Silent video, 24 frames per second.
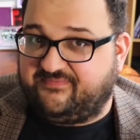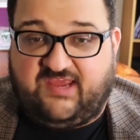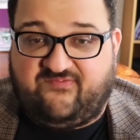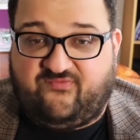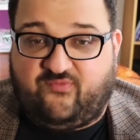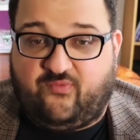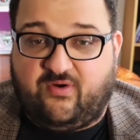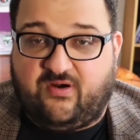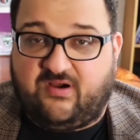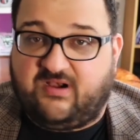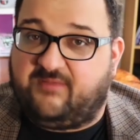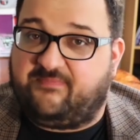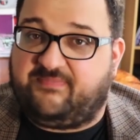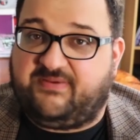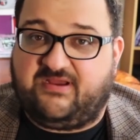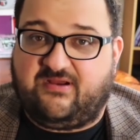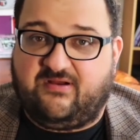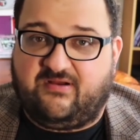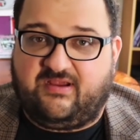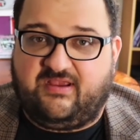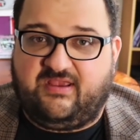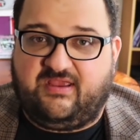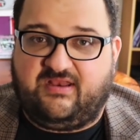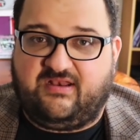If we're in a
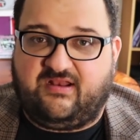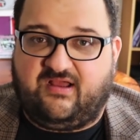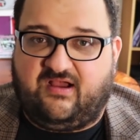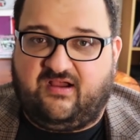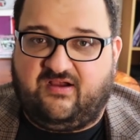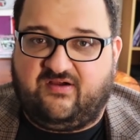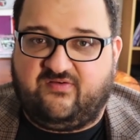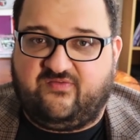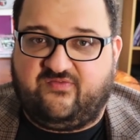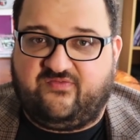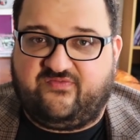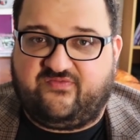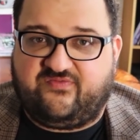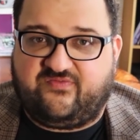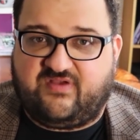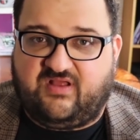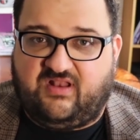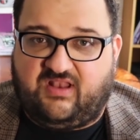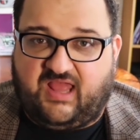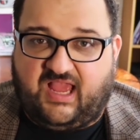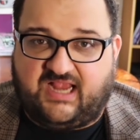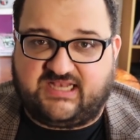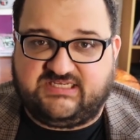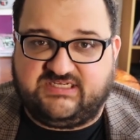period of
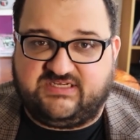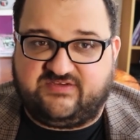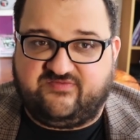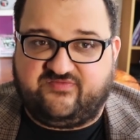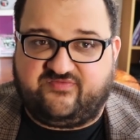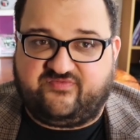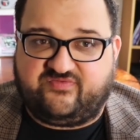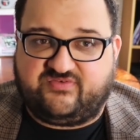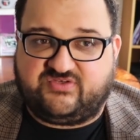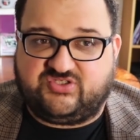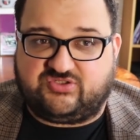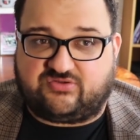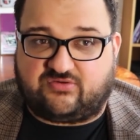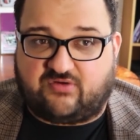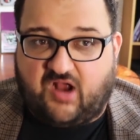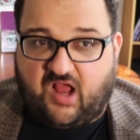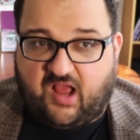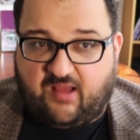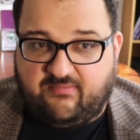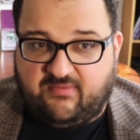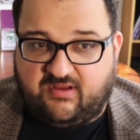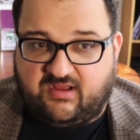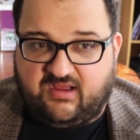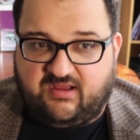collective
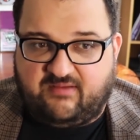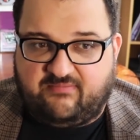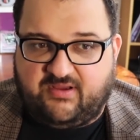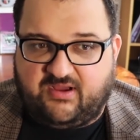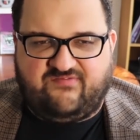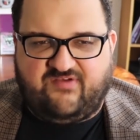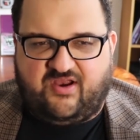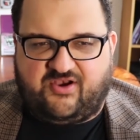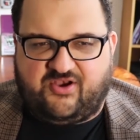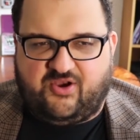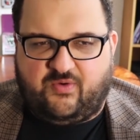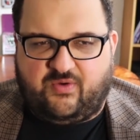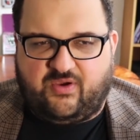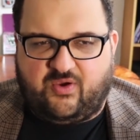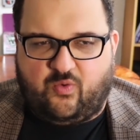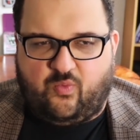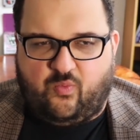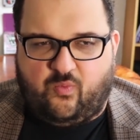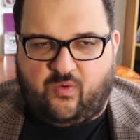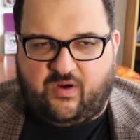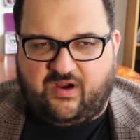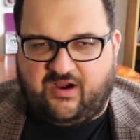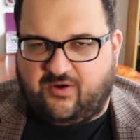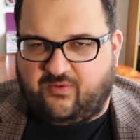trauma, of not
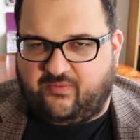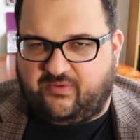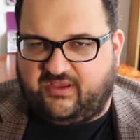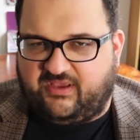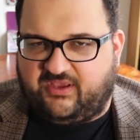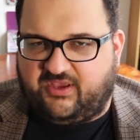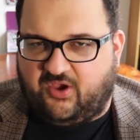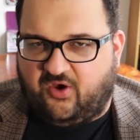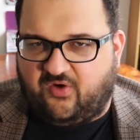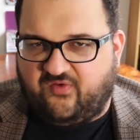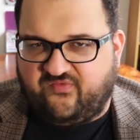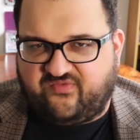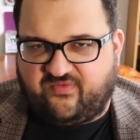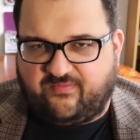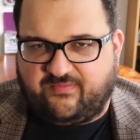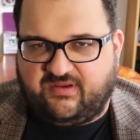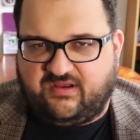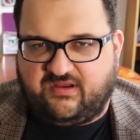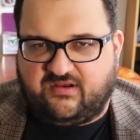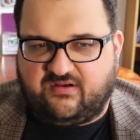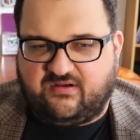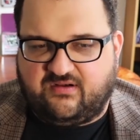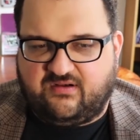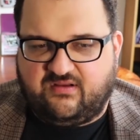knowing where we go from
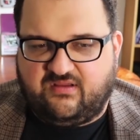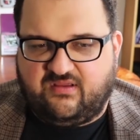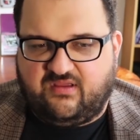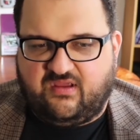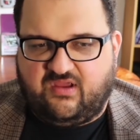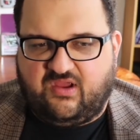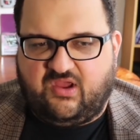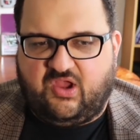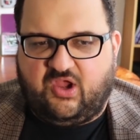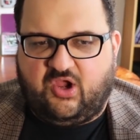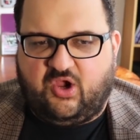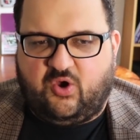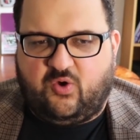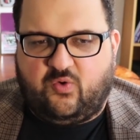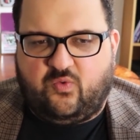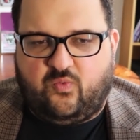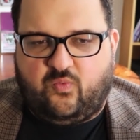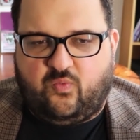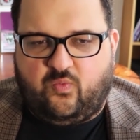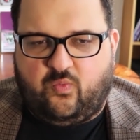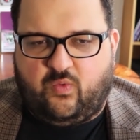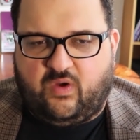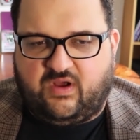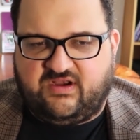here,
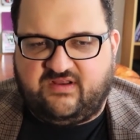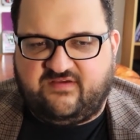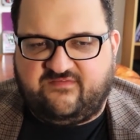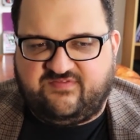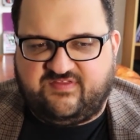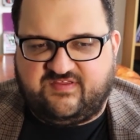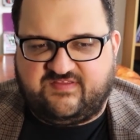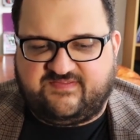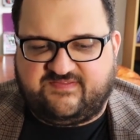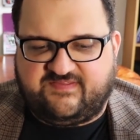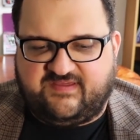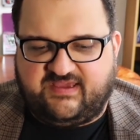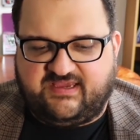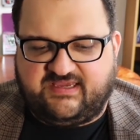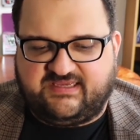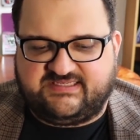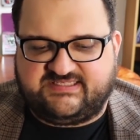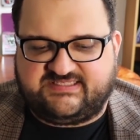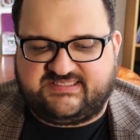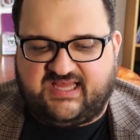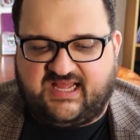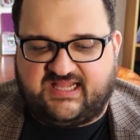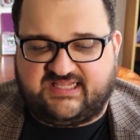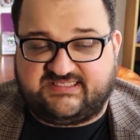one of the
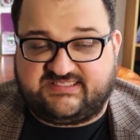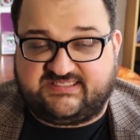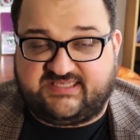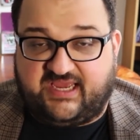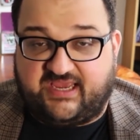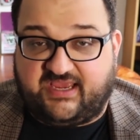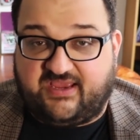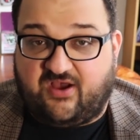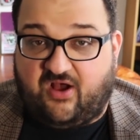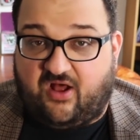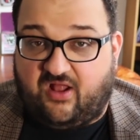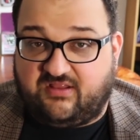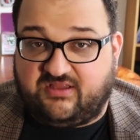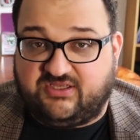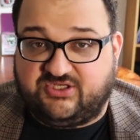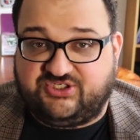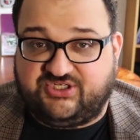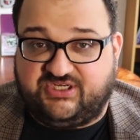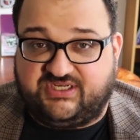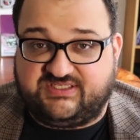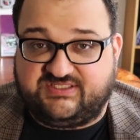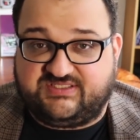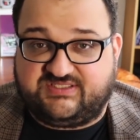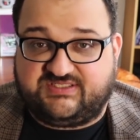things that
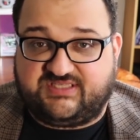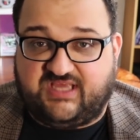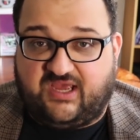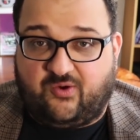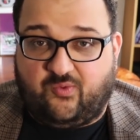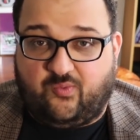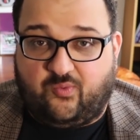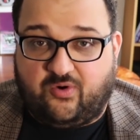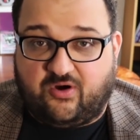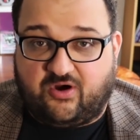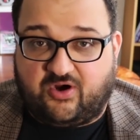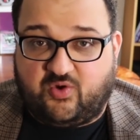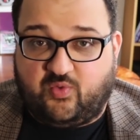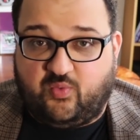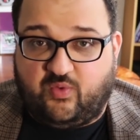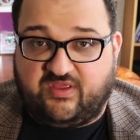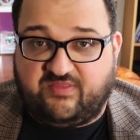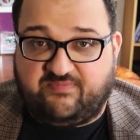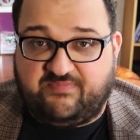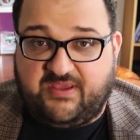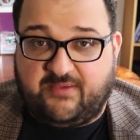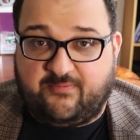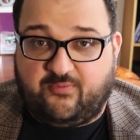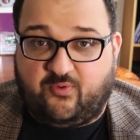psychologists that work
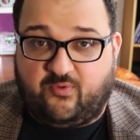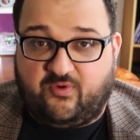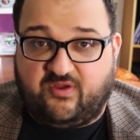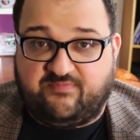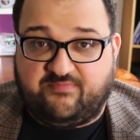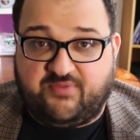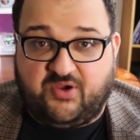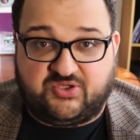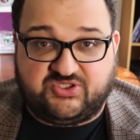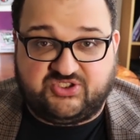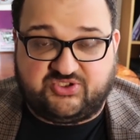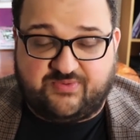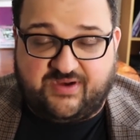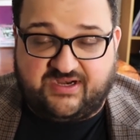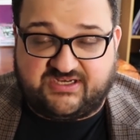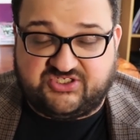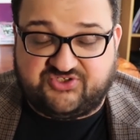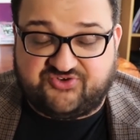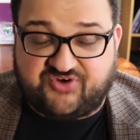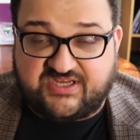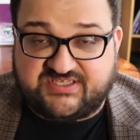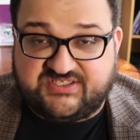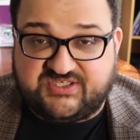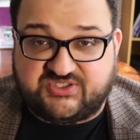with people with
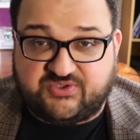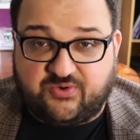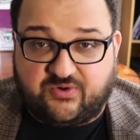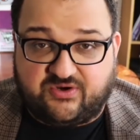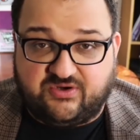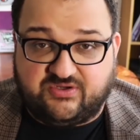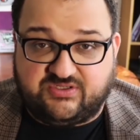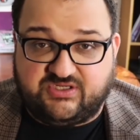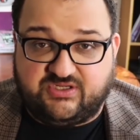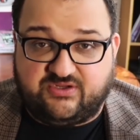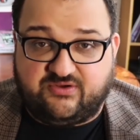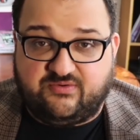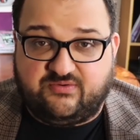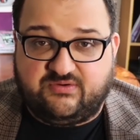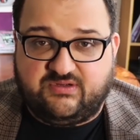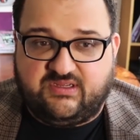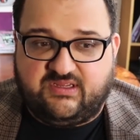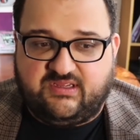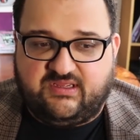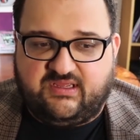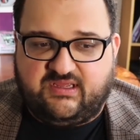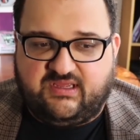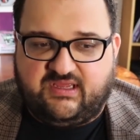post-traumatic stress disorder do